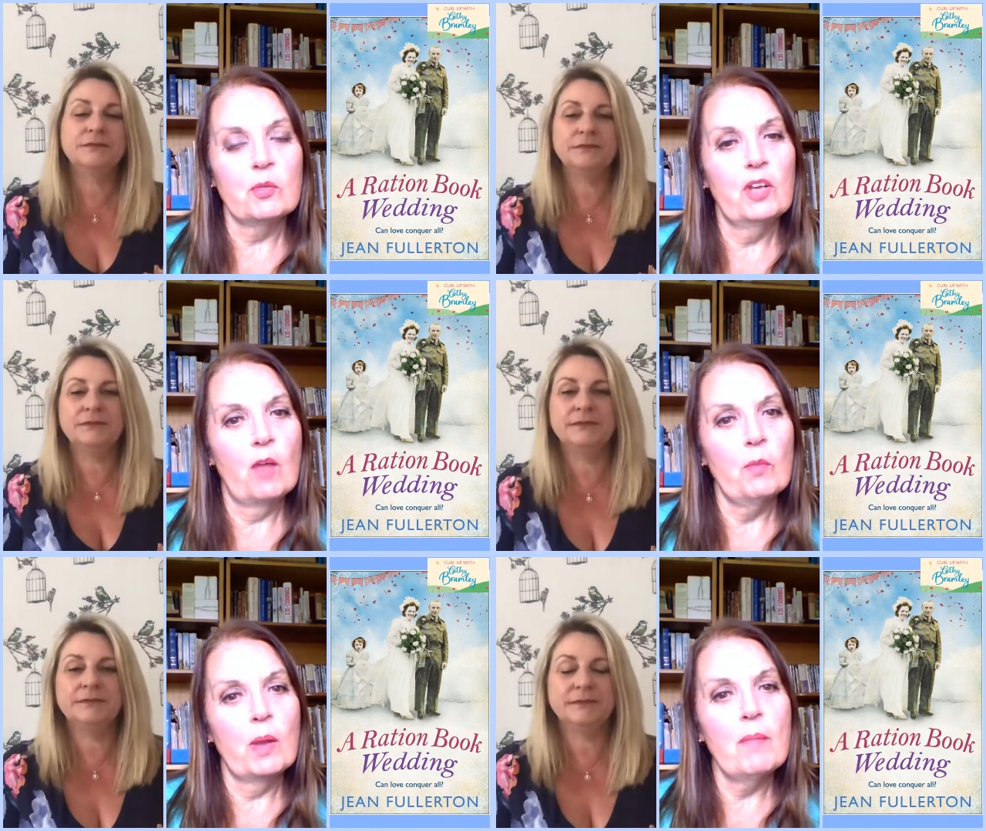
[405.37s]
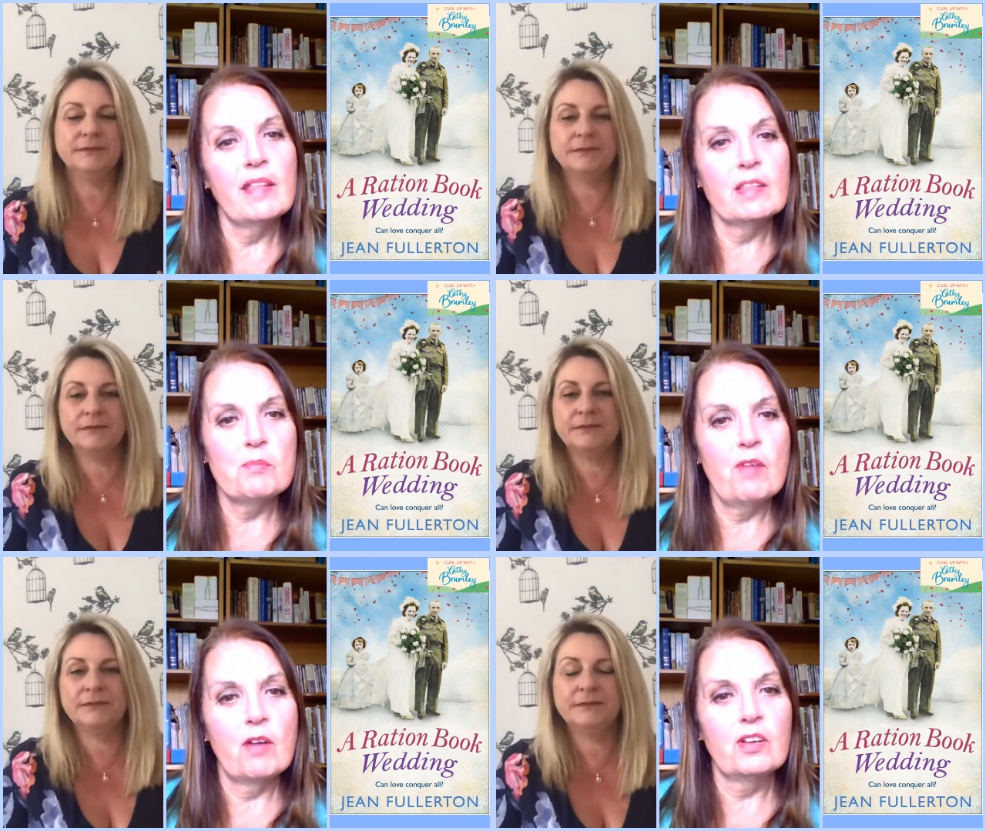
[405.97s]
Speaker 1: will know we met the
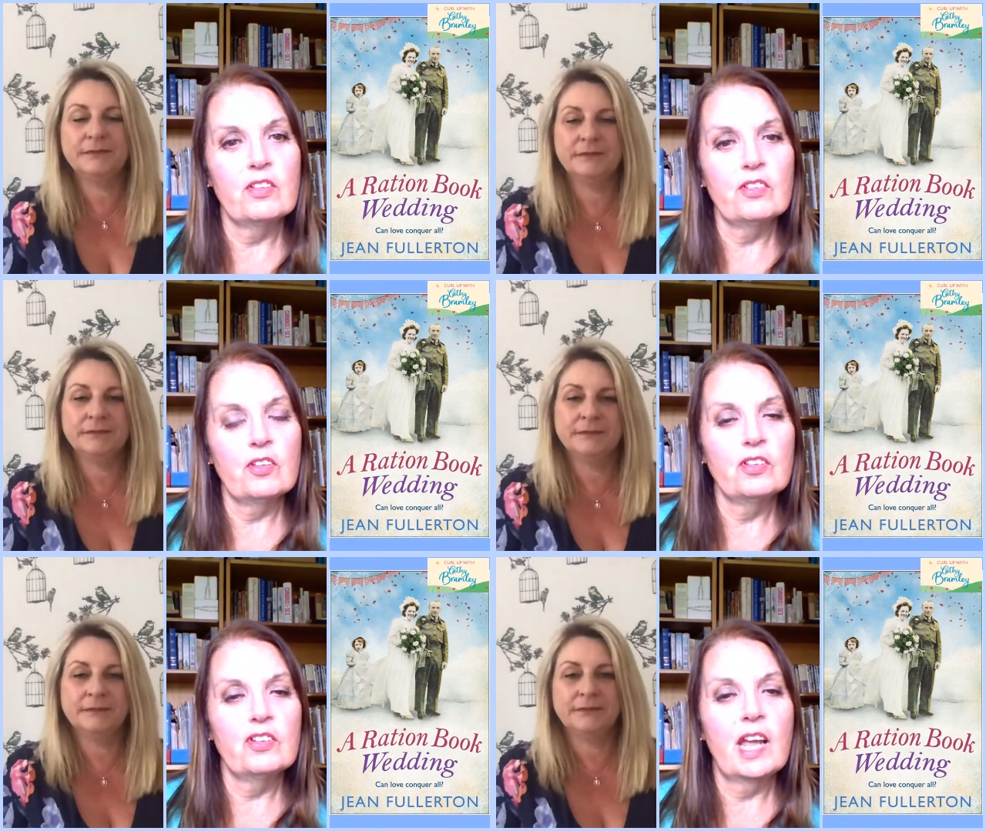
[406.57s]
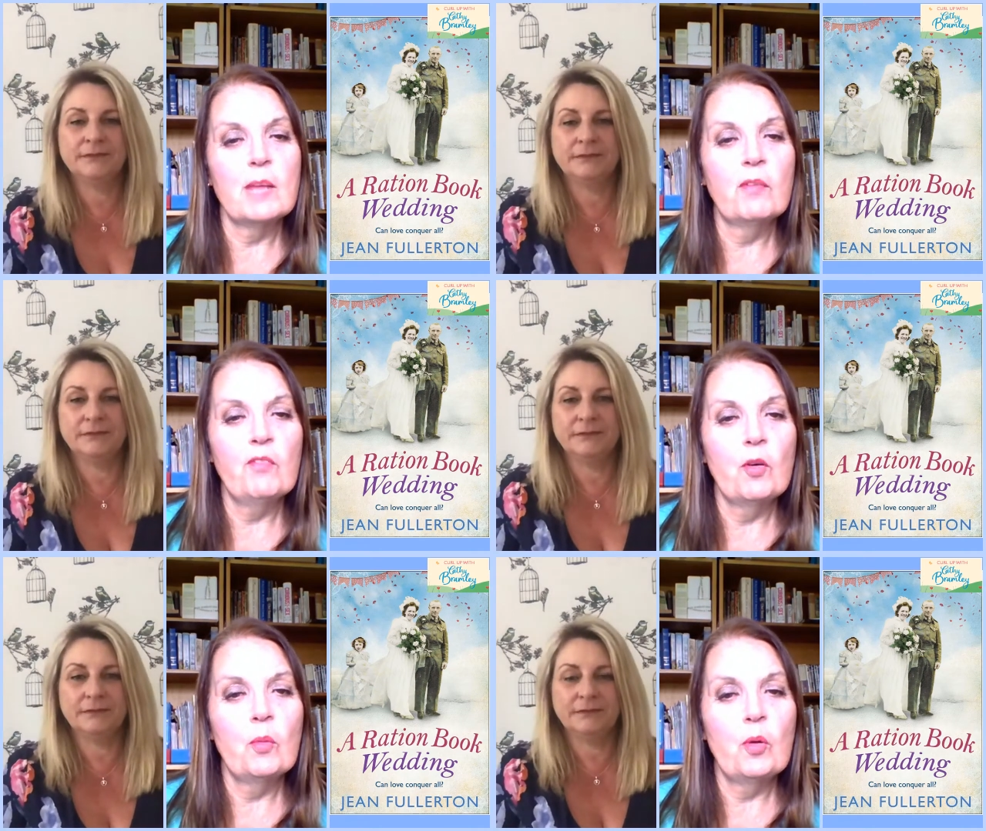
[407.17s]
Brogans on the day
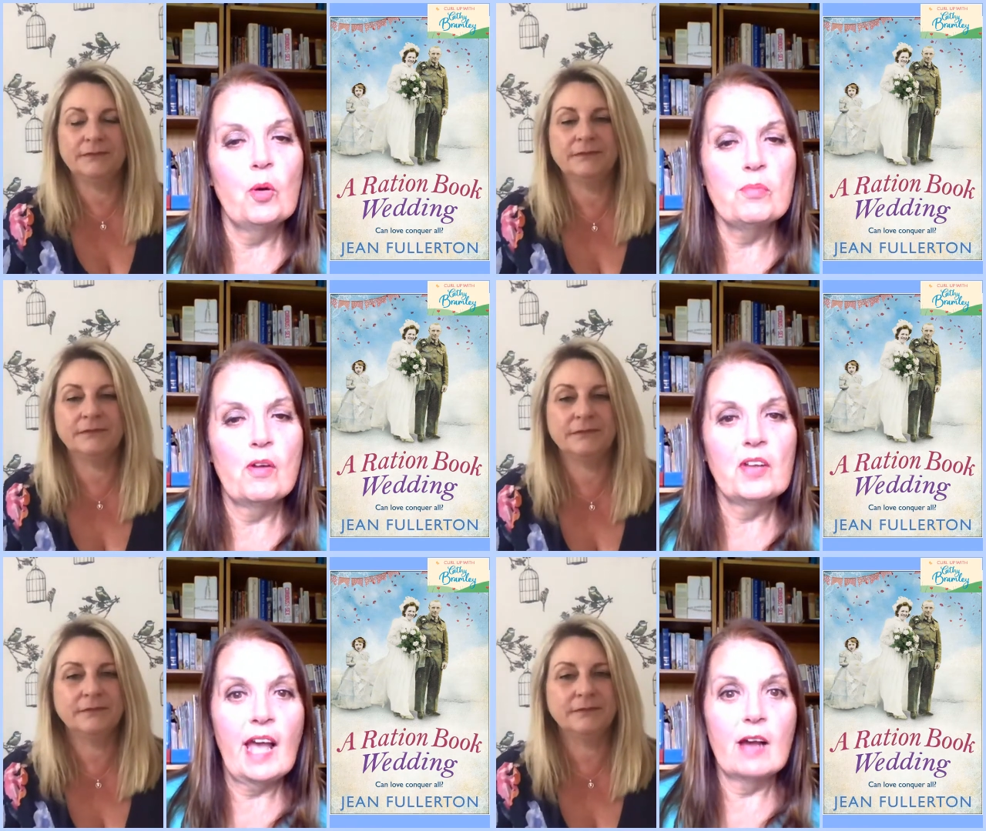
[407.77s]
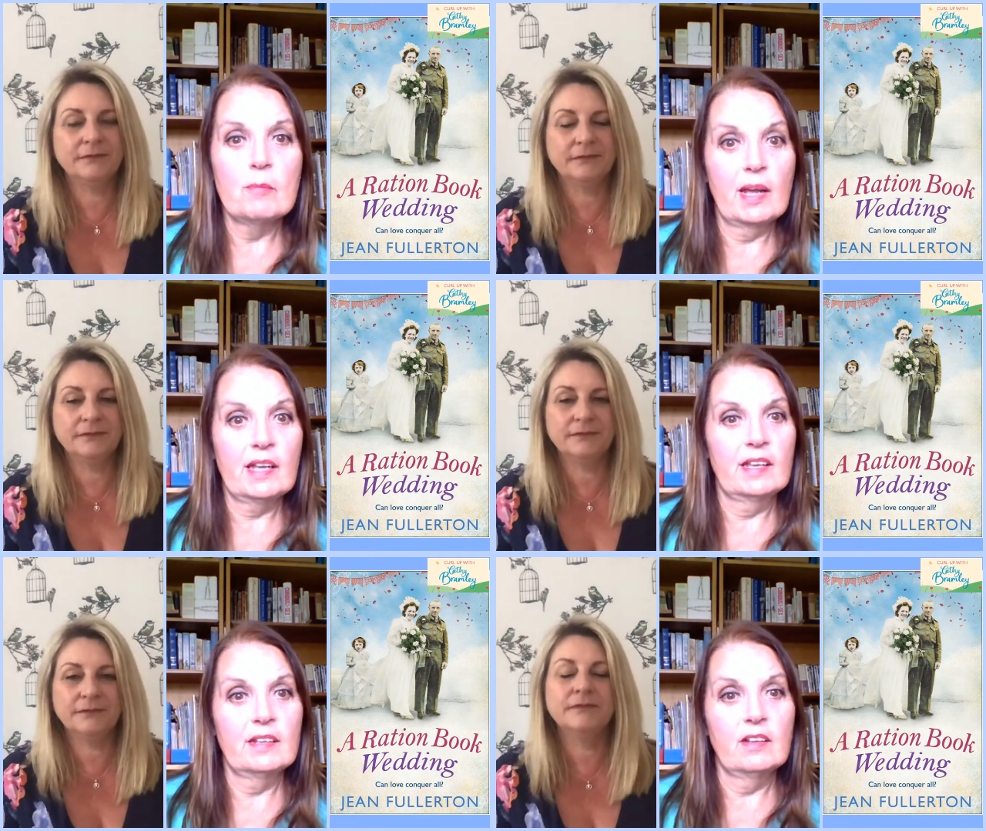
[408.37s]
before war broke out
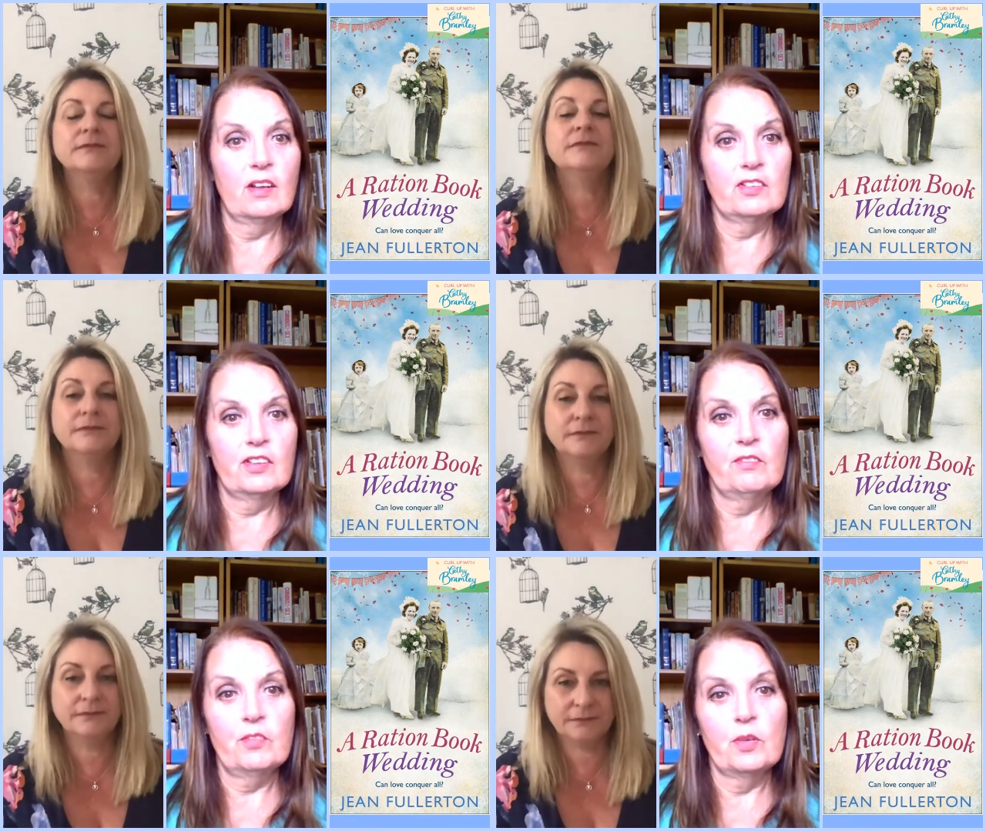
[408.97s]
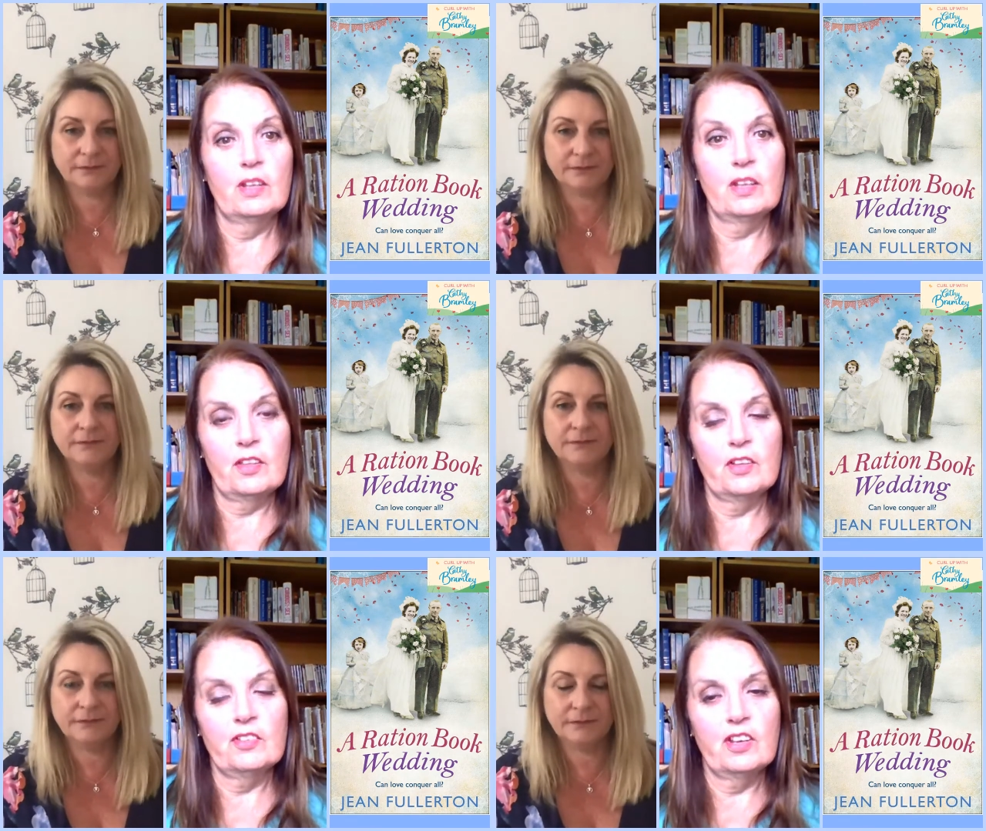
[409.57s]
back in 19 in
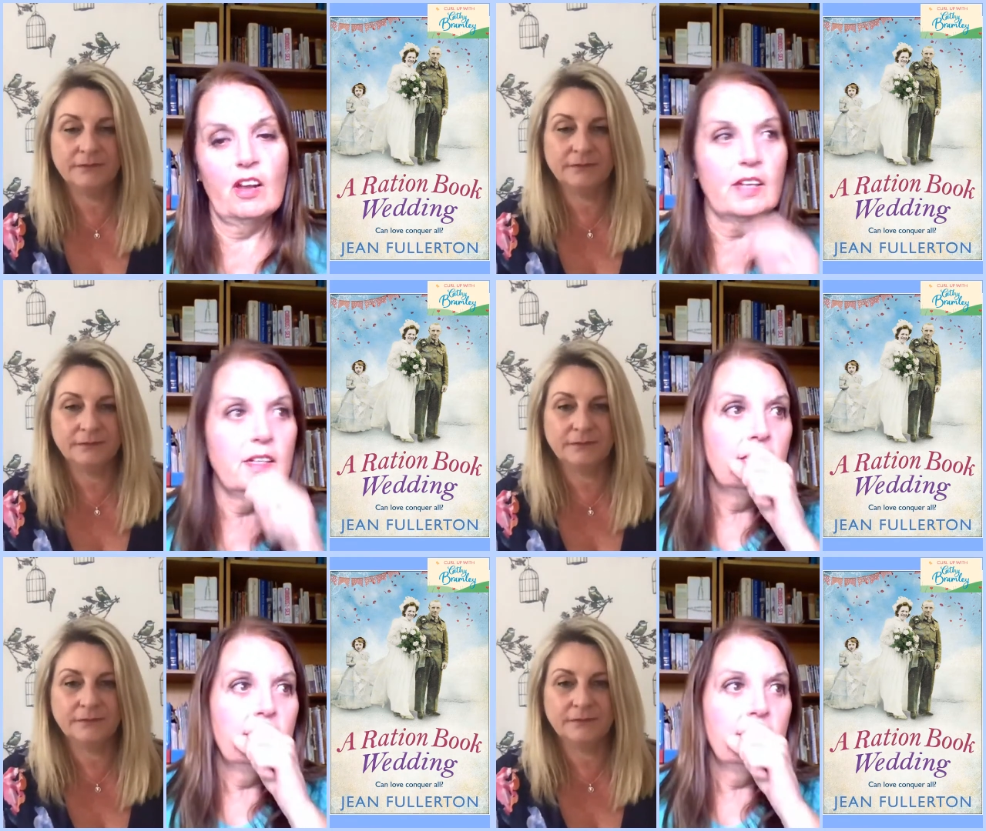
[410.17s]
39,